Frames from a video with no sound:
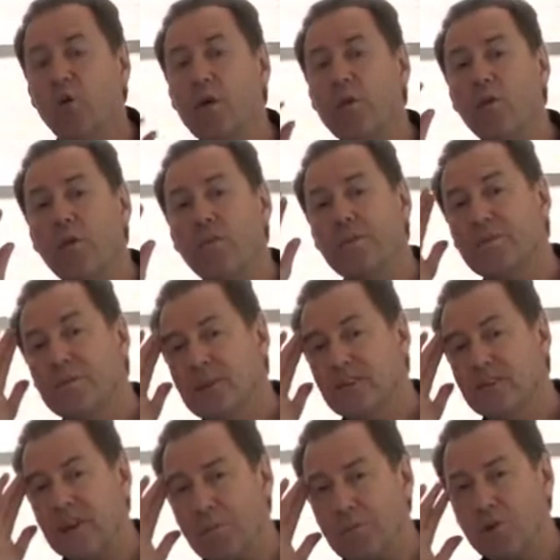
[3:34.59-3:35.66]
We want them to
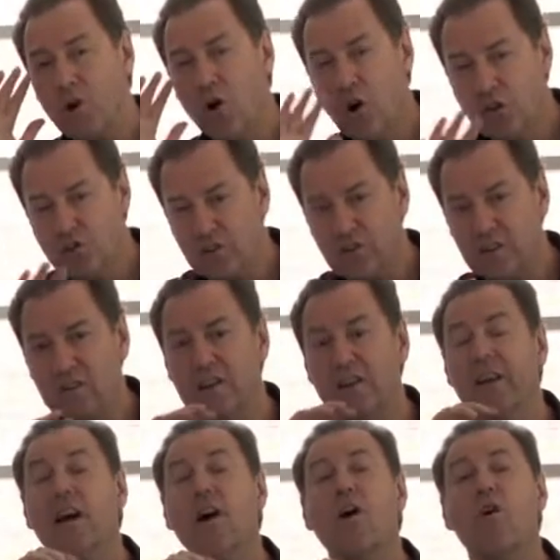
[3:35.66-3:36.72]
subconsciously